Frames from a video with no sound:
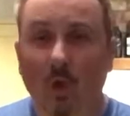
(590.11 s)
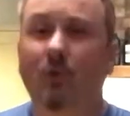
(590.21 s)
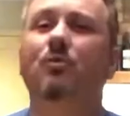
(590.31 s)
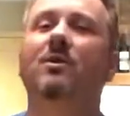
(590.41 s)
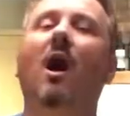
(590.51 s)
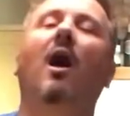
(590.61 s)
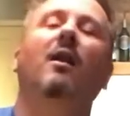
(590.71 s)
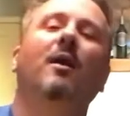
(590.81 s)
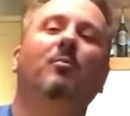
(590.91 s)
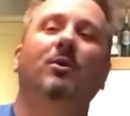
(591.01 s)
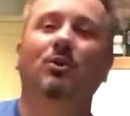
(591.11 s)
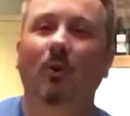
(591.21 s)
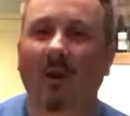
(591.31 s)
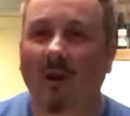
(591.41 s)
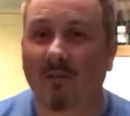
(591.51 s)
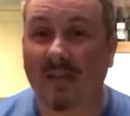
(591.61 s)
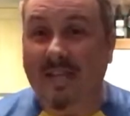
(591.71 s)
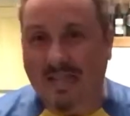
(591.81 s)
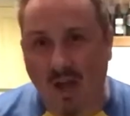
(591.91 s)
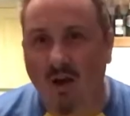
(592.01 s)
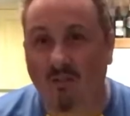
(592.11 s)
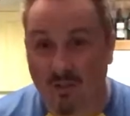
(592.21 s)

Do not put your glove in the oven.